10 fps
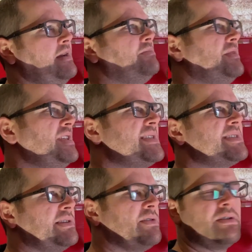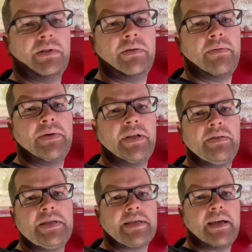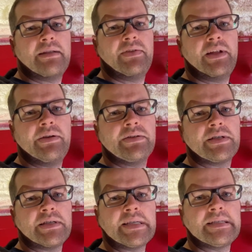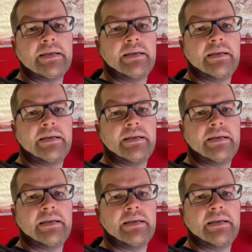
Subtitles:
This isn't normally what we do, these kind of videos, because